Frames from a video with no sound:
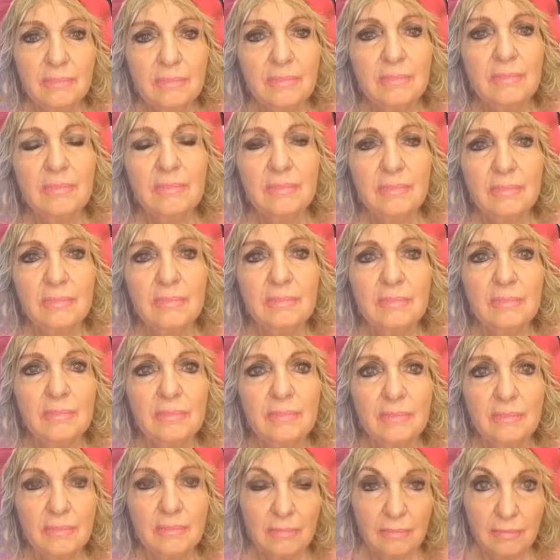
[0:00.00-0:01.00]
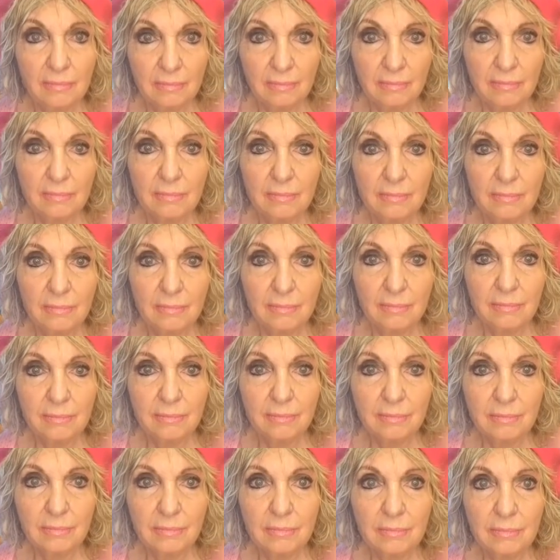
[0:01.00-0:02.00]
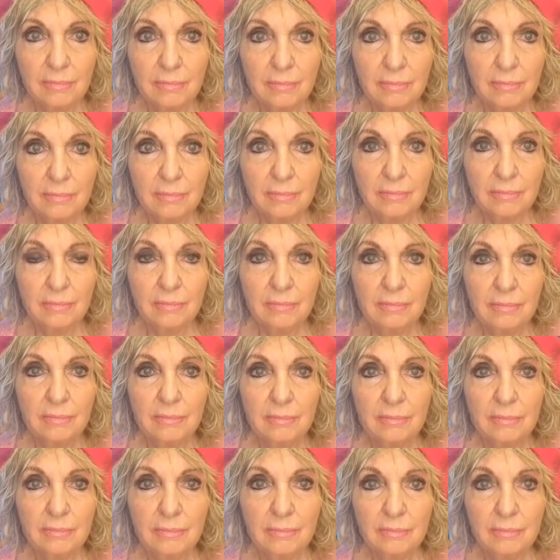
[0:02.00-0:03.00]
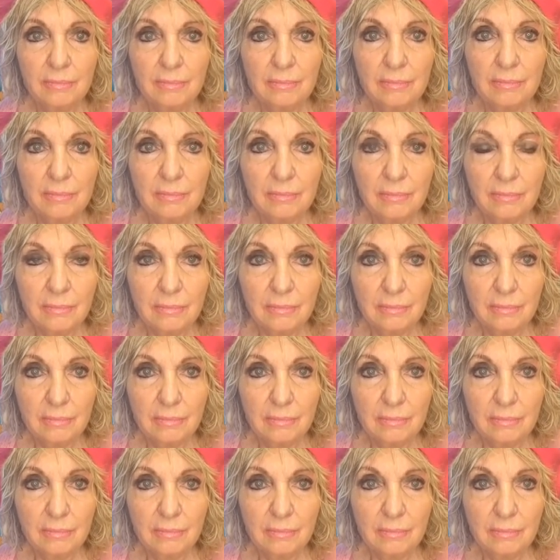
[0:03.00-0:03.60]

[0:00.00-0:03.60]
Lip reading: This person isn't speaking.